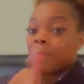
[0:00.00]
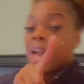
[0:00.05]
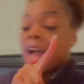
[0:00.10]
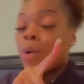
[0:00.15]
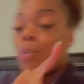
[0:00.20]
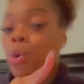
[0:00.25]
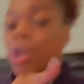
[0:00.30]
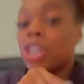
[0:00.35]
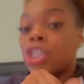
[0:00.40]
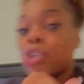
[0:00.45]
I
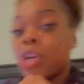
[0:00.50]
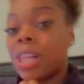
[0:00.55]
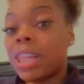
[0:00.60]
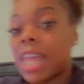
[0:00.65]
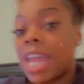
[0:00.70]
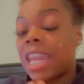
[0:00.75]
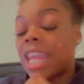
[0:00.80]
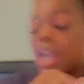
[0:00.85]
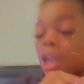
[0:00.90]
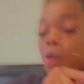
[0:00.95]
went to a
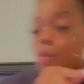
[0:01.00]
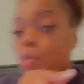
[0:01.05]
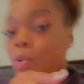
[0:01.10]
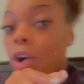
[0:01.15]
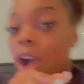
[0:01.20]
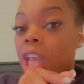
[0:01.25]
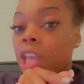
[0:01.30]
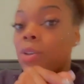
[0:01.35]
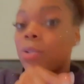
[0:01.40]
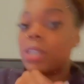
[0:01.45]
lady at
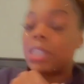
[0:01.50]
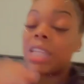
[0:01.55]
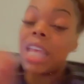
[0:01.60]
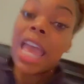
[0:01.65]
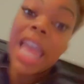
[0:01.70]
Royals,